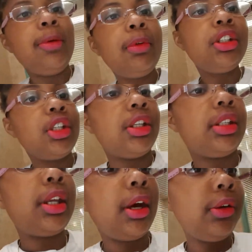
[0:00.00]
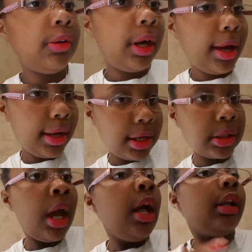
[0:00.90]
let me just tell you
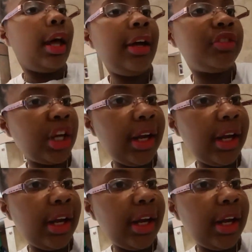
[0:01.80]
guys, life